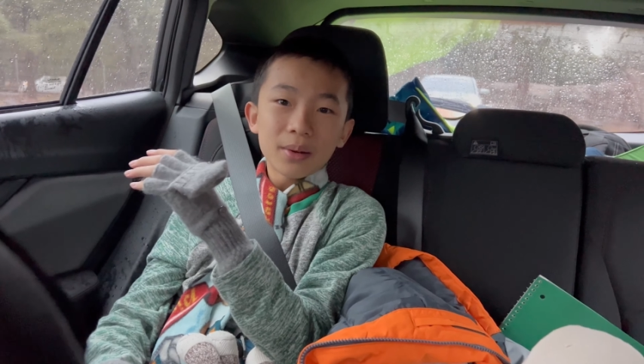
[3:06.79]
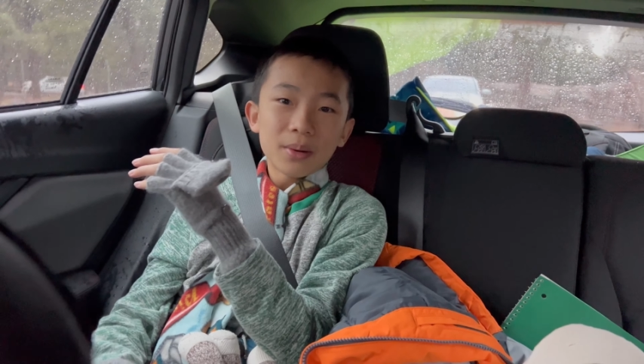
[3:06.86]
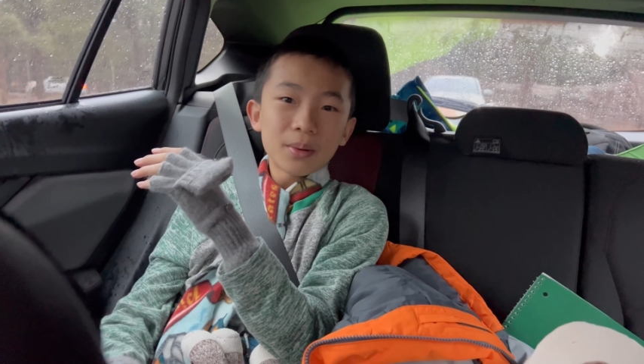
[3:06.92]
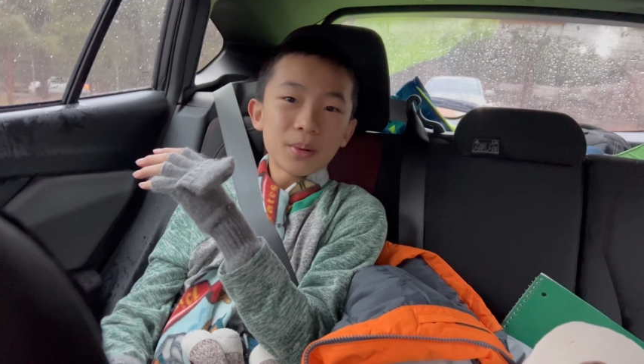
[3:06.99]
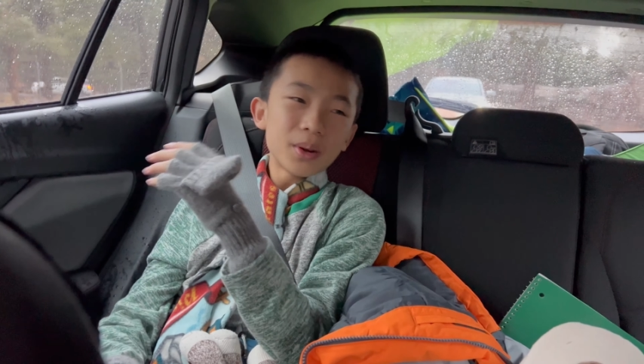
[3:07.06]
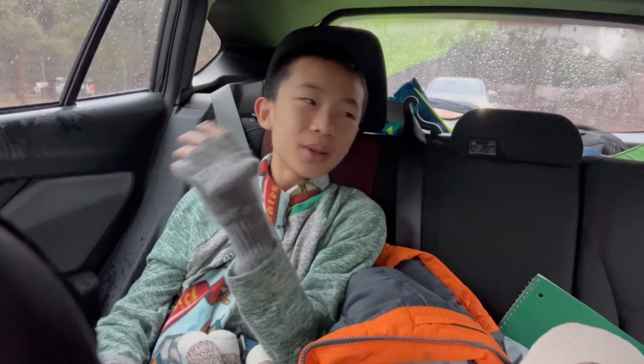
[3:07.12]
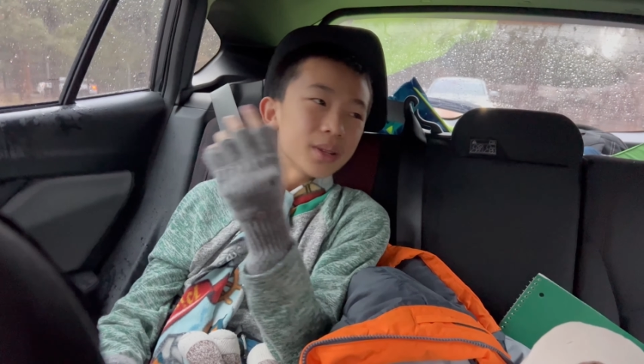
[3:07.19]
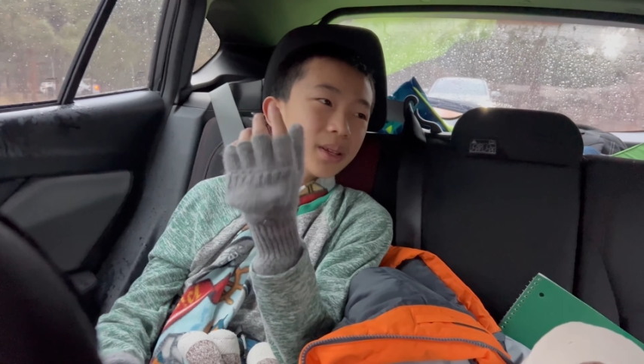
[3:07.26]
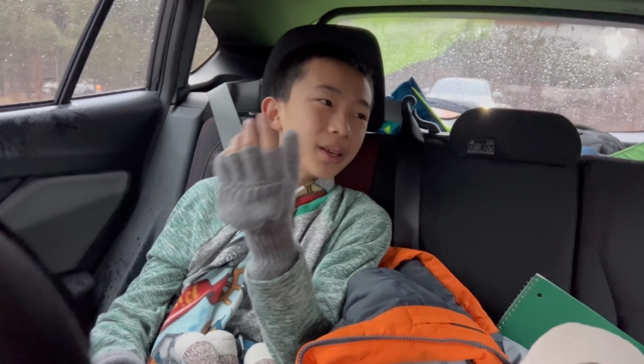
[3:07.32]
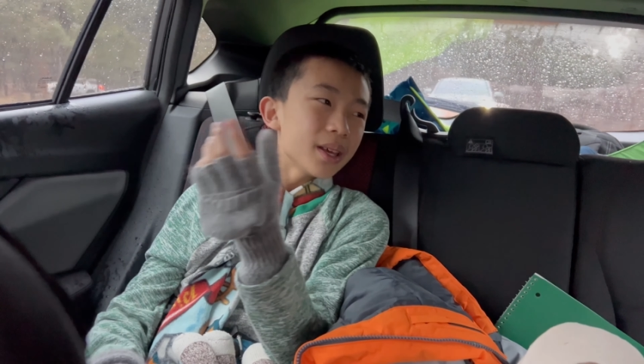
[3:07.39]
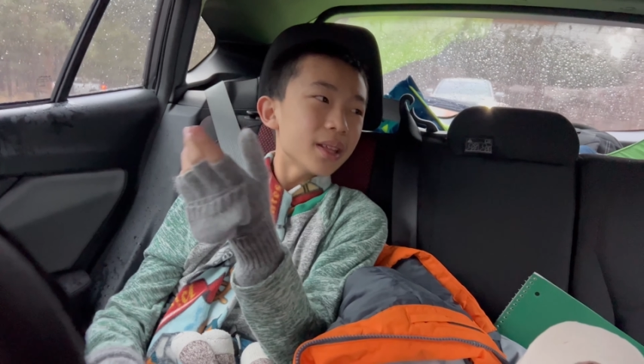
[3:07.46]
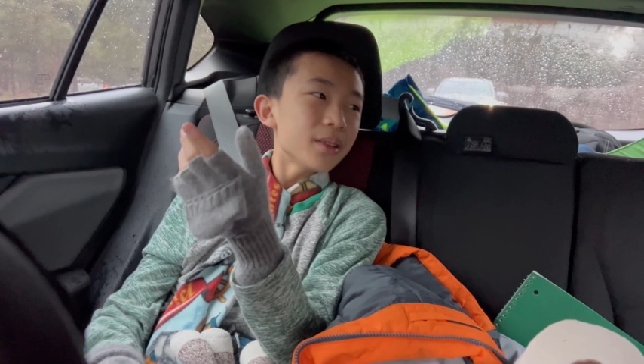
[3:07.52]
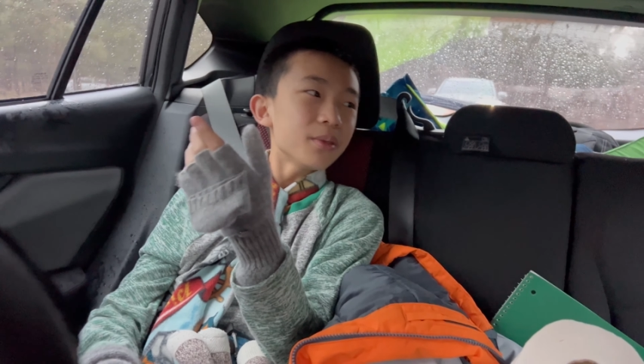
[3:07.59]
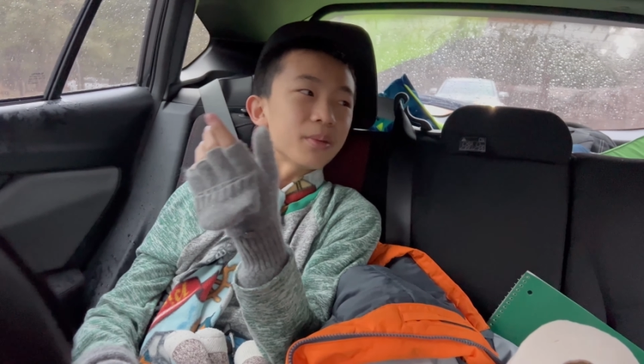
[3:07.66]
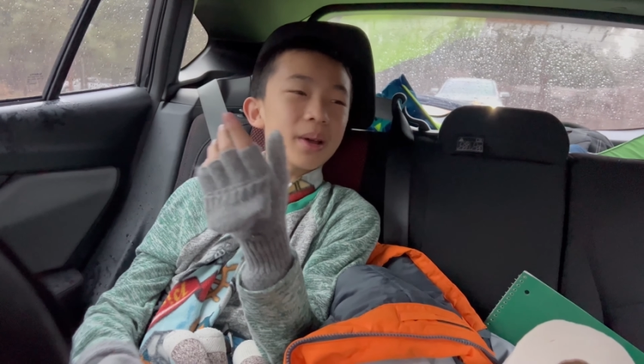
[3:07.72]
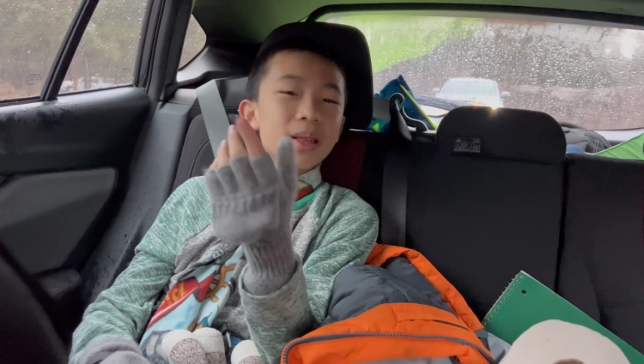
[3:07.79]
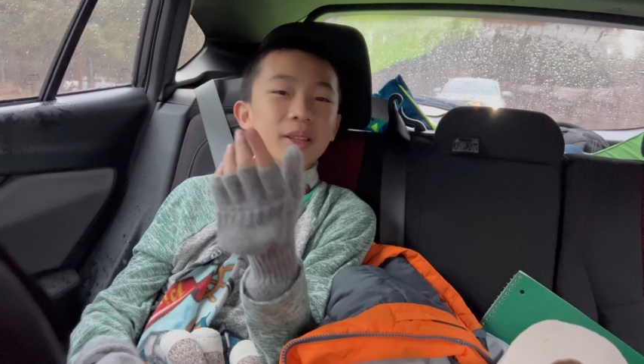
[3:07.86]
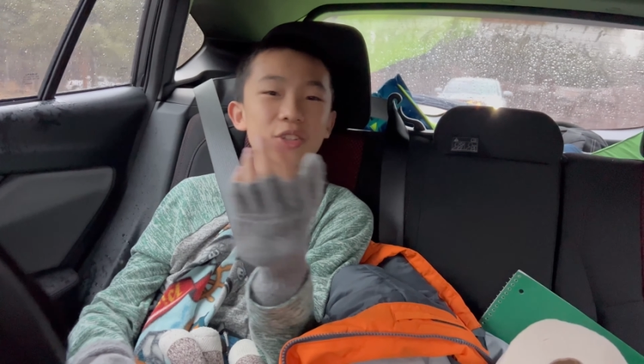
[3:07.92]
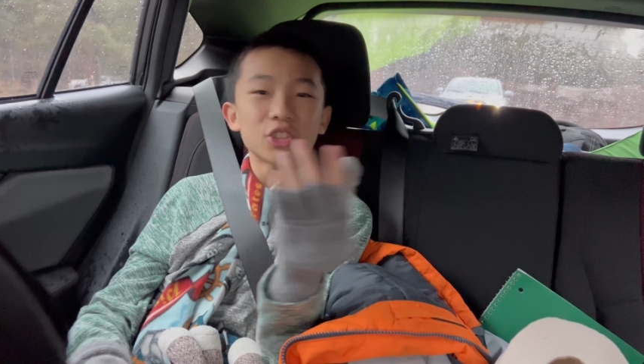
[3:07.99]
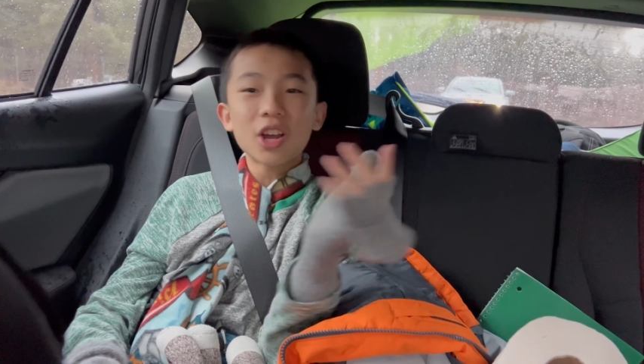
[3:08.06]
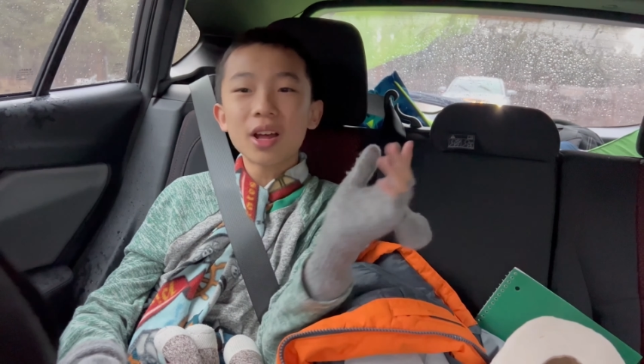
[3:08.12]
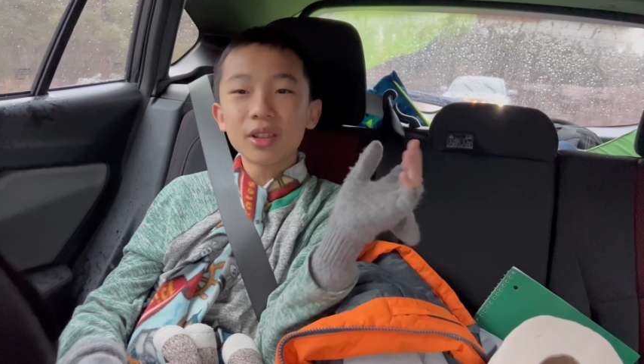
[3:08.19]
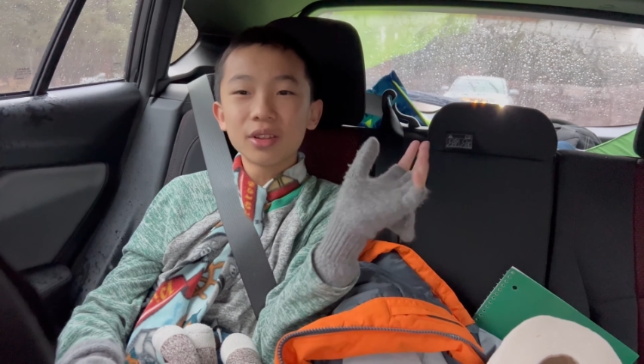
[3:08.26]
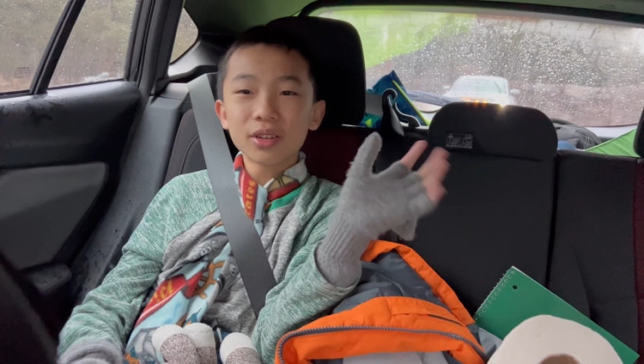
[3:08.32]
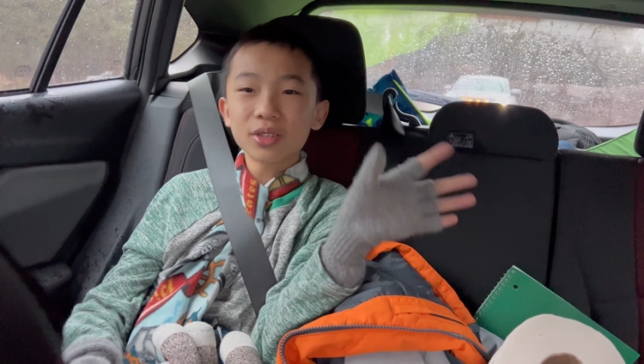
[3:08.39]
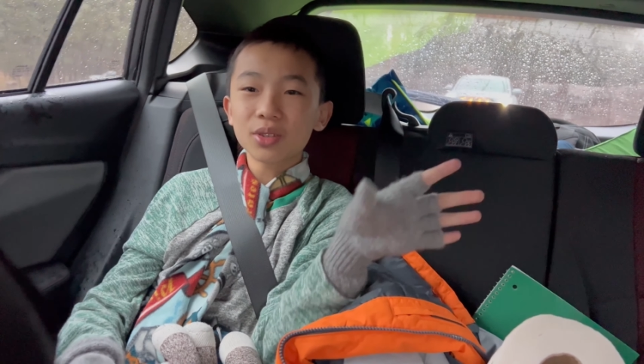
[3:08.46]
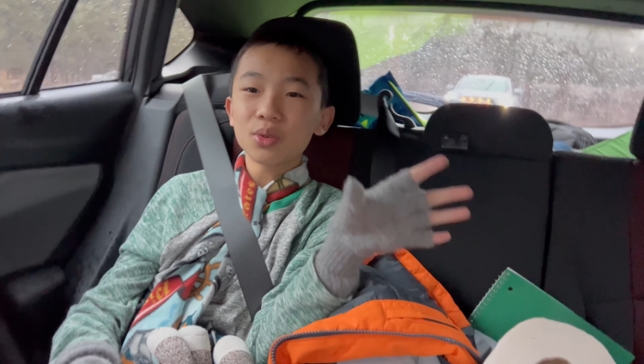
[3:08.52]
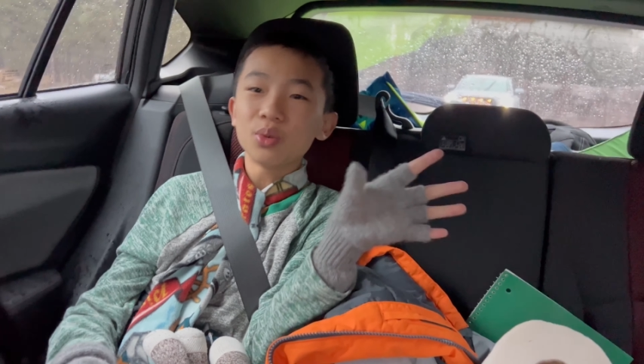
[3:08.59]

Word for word: well, in a way, the shot looks